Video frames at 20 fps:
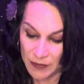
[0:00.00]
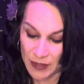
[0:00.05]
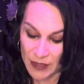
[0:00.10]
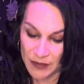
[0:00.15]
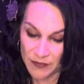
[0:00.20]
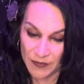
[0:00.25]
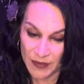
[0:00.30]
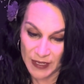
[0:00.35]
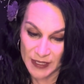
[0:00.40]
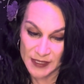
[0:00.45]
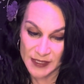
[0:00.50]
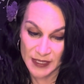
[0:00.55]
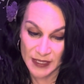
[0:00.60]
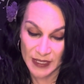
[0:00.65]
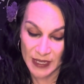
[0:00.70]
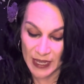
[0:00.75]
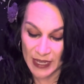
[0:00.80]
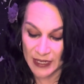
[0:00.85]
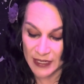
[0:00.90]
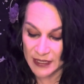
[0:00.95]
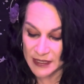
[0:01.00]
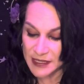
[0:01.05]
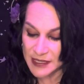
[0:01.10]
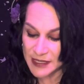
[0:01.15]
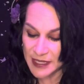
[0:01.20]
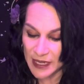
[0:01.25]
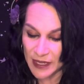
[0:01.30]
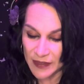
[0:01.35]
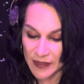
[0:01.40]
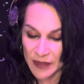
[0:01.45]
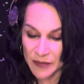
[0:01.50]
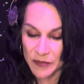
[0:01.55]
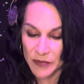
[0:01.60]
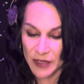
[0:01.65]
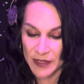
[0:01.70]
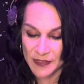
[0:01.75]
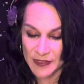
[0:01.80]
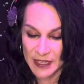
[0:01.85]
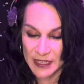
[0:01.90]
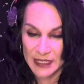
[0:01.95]
Advice and guidance. Tell them what
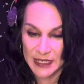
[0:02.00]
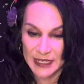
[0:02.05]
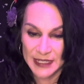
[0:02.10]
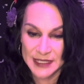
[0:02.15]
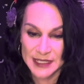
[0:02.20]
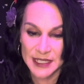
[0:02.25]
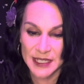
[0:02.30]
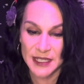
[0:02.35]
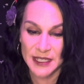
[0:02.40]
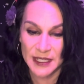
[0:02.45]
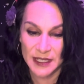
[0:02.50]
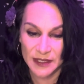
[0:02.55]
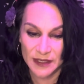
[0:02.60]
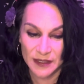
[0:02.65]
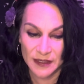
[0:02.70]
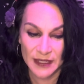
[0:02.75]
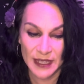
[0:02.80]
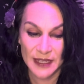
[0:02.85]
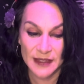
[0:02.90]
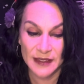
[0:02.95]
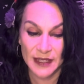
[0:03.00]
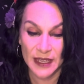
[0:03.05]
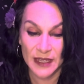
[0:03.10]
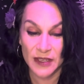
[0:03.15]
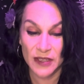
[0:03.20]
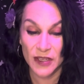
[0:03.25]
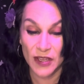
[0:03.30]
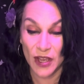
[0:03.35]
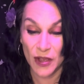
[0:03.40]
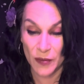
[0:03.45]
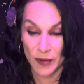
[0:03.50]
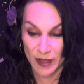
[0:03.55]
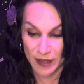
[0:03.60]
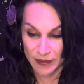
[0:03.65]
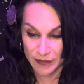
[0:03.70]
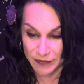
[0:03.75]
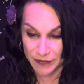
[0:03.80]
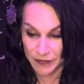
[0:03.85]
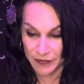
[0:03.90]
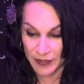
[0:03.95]
they need to heal and let go
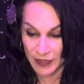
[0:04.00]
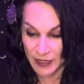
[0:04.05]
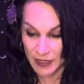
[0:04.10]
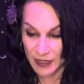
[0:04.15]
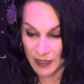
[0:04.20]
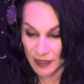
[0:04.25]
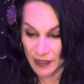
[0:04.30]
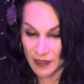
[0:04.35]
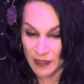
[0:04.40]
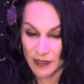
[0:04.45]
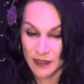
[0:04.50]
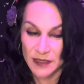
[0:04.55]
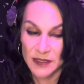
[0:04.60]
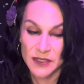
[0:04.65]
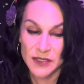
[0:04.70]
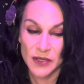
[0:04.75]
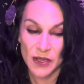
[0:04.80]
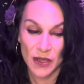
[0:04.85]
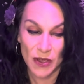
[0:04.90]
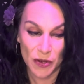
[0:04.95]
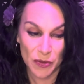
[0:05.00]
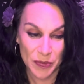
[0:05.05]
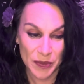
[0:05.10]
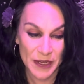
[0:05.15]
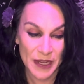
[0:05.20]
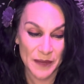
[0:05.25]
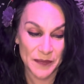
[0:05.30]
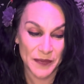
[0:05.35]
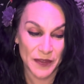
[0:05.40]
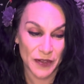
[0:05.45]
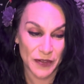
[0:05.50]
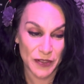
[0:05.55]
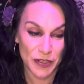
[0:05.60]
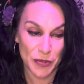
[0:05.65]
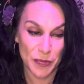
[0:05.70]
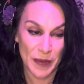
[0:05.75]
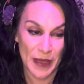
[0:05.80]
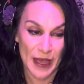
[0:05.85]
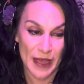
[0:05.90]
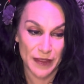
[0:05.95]
of to open up their new
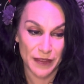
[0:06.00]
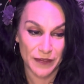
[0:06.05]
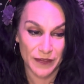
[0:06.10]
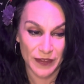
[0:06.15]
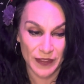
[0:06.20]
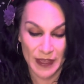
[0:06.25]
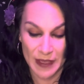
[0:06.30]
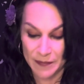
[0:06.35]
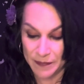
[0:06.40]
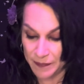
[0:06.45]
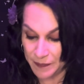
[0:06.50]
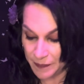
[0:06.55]
path for them.